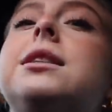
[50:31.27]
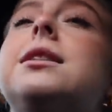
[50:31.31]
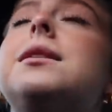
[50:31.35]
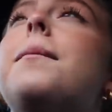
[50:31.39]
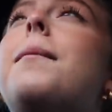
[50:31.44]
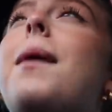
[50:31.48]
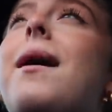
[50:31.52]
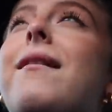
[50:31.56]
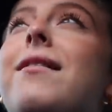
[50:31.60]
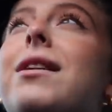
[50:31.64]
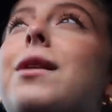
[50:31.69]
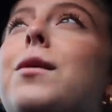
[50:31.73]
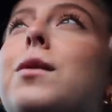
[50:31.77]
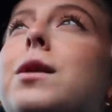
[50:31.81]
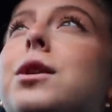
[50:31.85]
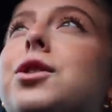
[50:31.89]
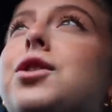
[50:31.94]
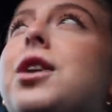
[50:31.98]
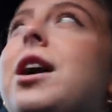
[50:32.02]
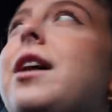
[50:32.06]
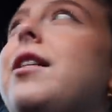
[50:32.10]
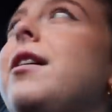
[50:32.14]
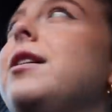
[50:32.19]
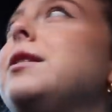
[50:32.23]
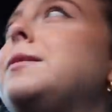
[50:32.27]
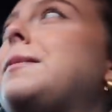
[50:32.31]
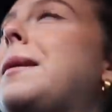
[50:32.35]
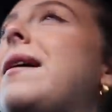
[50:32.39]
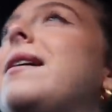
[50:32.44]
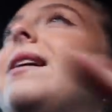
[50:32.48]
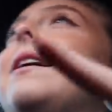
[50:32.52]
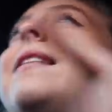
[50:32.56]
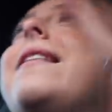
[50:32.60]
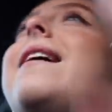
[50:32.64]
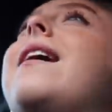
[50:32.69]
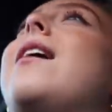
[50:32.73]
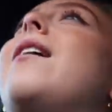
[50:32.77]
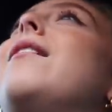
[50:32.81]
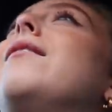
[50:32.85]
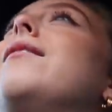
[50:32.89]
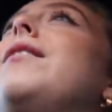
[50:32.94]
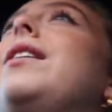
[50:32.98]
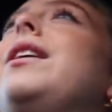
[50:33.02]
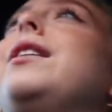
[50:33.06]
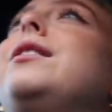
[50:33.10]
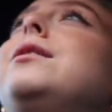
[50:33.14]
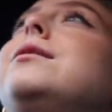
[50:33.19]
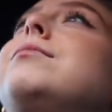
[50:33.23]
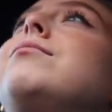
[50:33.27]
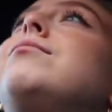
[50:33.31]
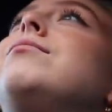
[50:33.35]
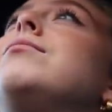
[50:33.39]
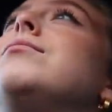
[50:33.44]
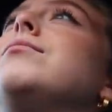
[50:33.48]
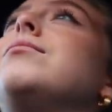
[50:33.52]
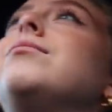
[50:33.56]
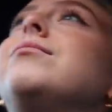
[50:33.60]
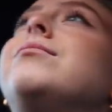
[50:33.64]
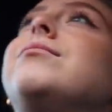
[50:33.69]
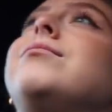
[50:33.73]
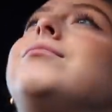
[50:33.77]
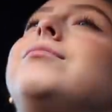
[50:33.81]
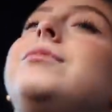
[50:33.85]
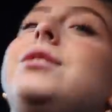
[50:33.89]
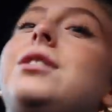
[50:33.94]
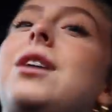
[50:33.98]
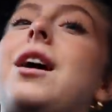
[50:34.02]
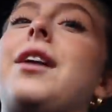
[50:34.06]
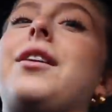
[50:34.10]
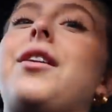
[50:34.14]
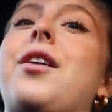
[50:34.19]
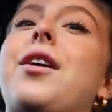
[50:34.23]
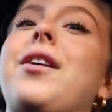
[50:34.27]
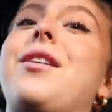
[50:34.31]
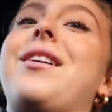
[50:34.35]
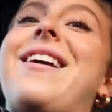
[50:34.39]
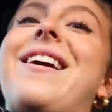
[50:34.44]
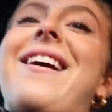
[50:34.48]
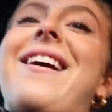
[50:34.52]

But I really want to try those. Apparently they're unreal. Side note.